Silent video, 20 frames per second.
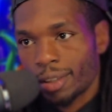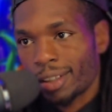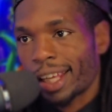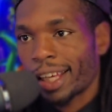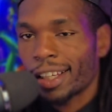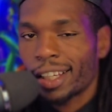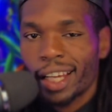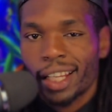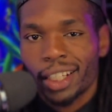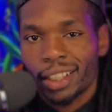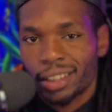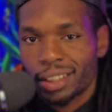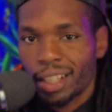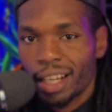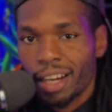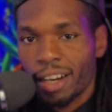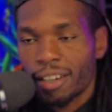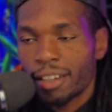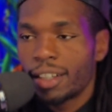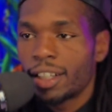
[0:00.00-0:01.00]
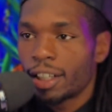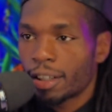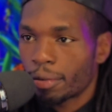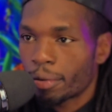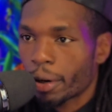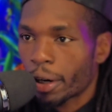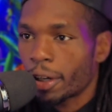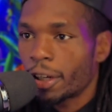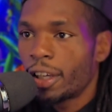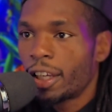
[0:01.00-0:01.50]
like kind of style,
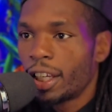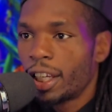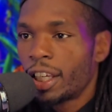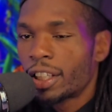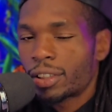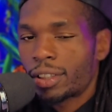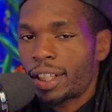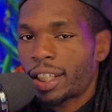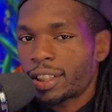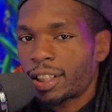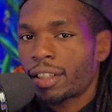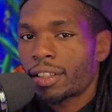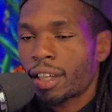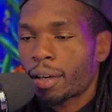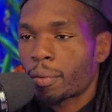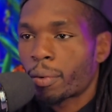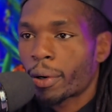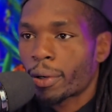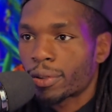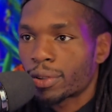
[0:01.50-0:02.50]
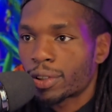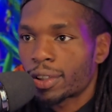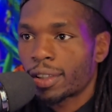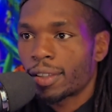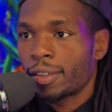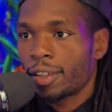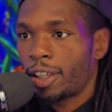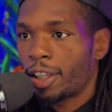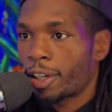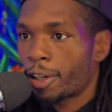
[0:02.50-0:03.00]
right? So that's how that works,
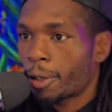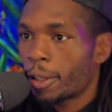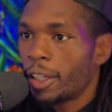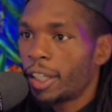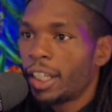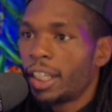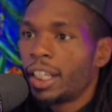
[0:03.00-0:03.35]
you know.